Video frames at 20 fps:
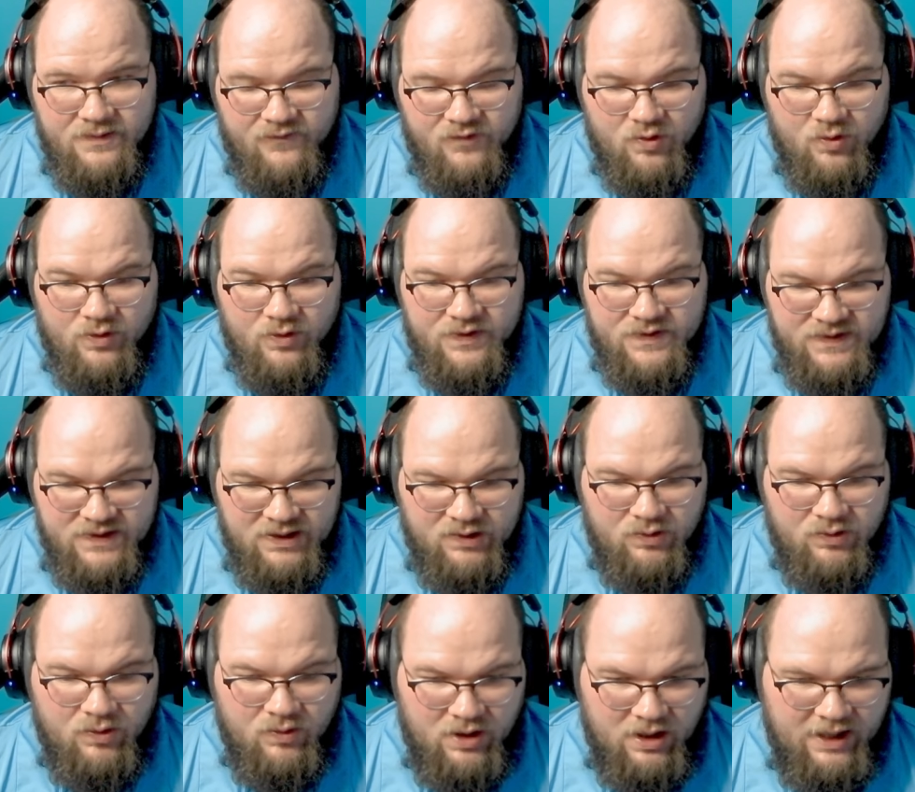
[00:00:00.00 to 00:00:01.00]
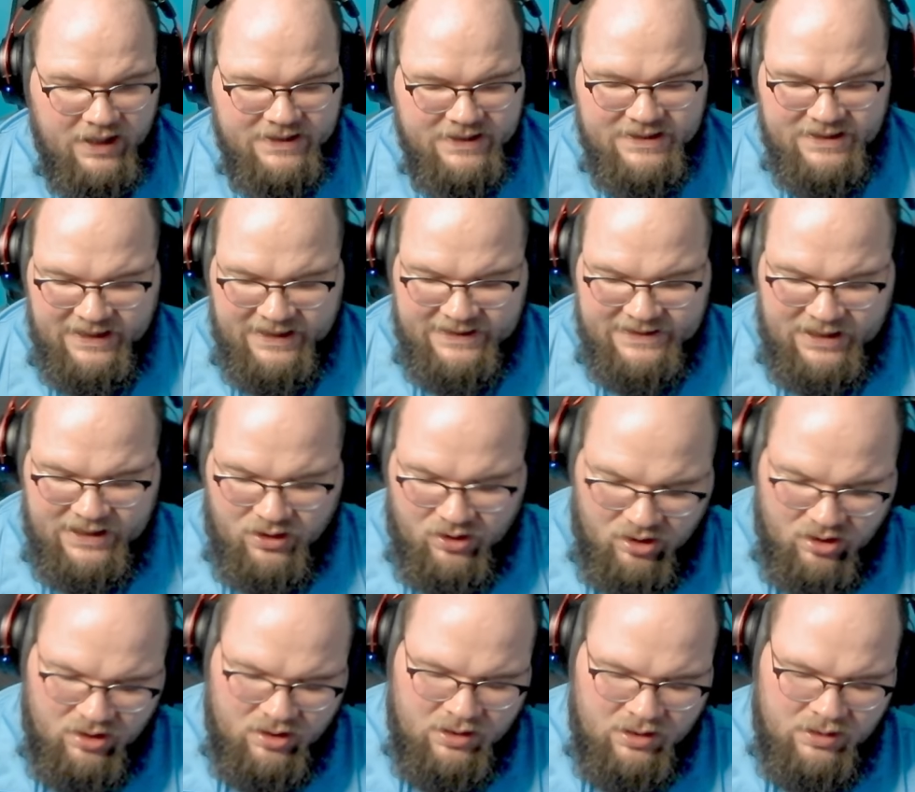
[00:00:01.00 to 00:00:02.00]
course 0-cost things at
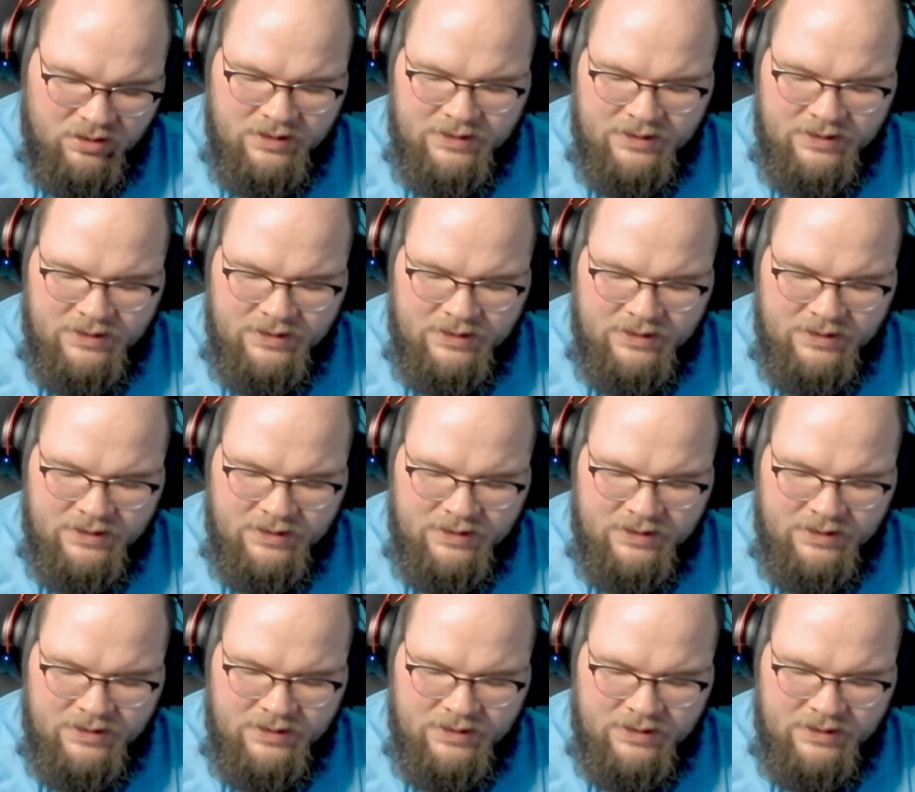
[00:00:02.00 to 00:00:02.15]
all,